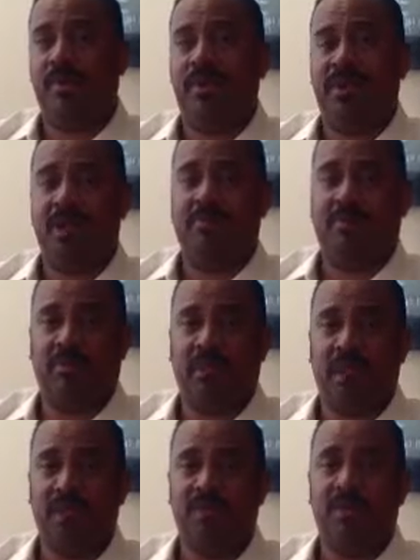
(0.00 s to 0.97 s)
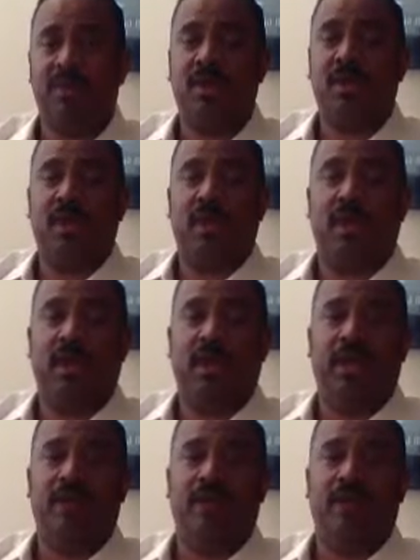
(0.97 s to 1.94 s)
and compromised,
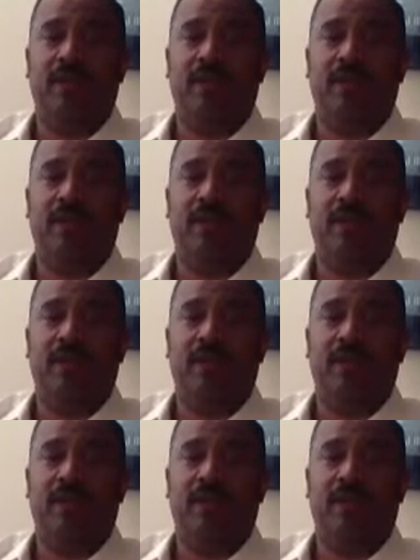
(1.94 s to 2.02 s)
and